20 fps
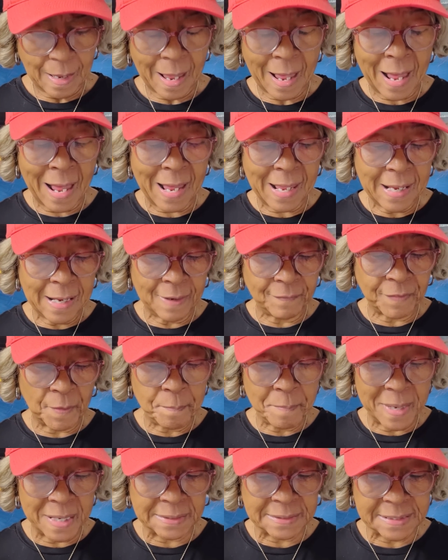I have a
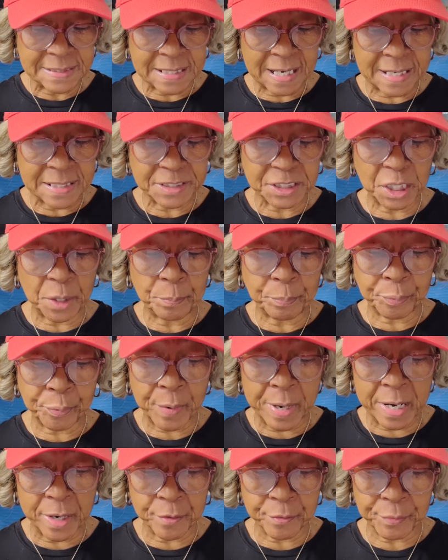meditation
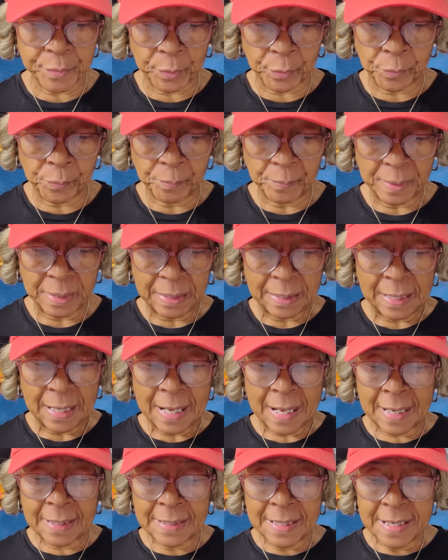prayer room,
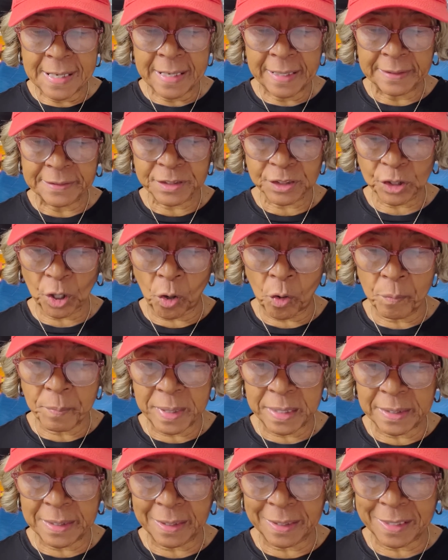and he has told
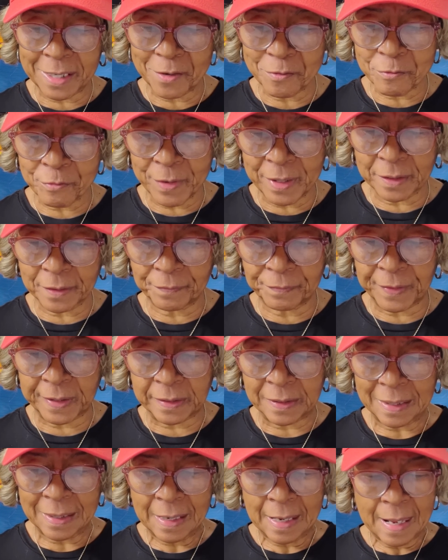me to get rid of
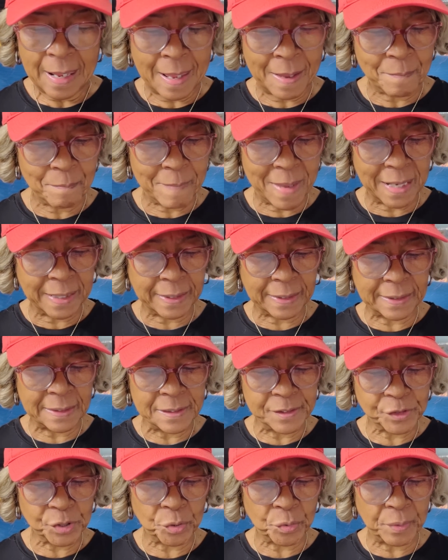it and make it
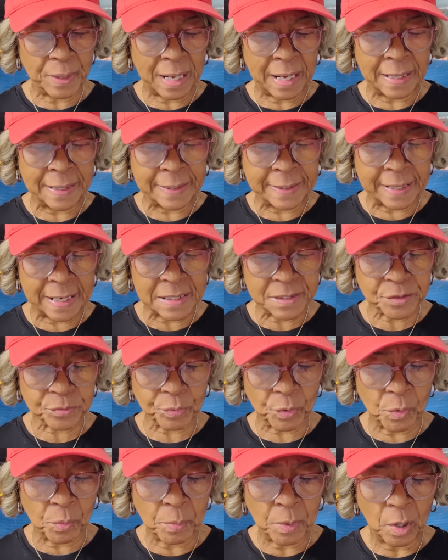into a guest
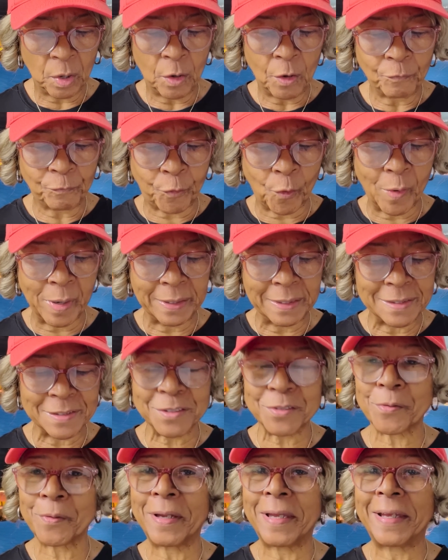room for
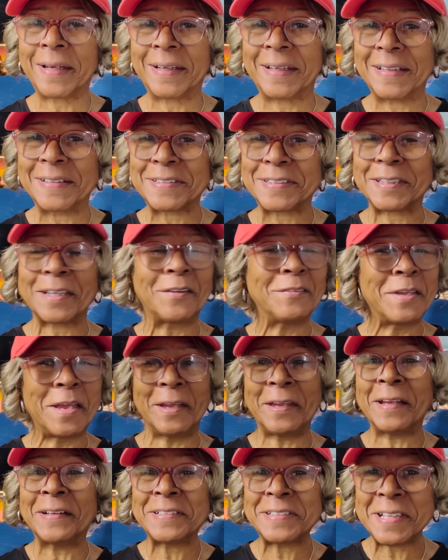his grandkids.
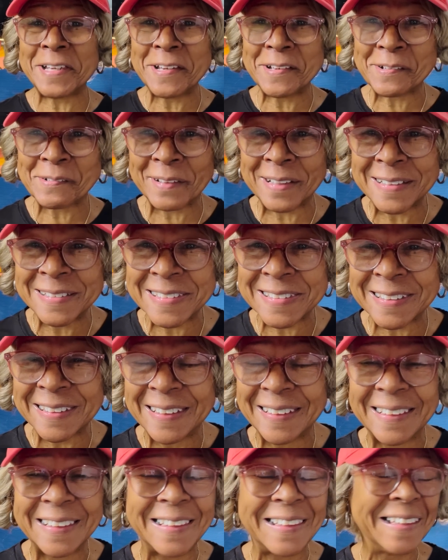Is he crazy?
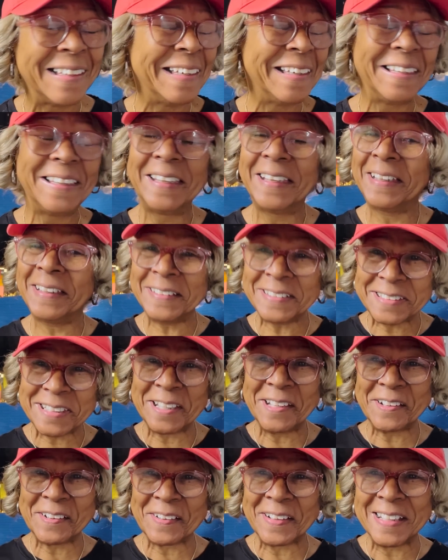Is
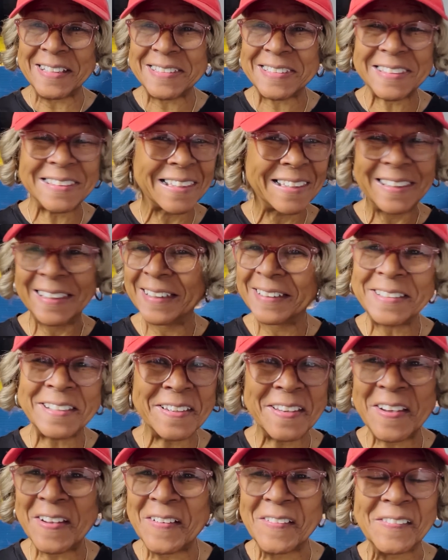he crazy?
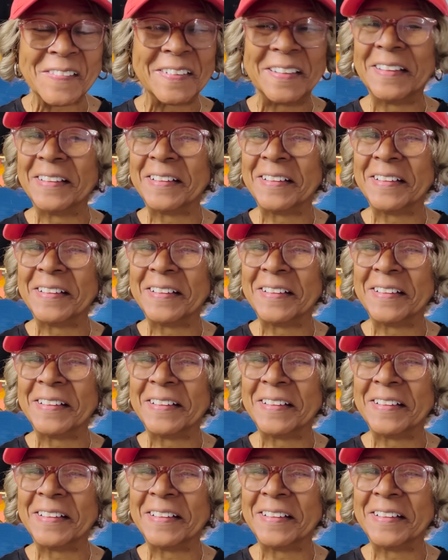No.